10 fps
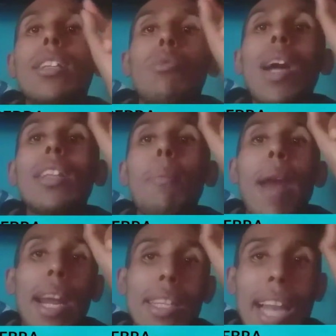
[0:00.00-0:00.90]
write the
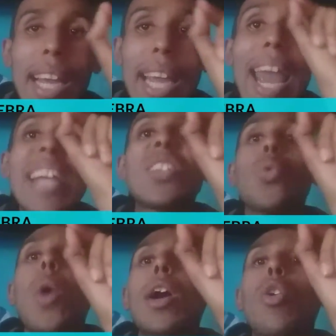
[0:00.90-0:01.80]
bracket like x1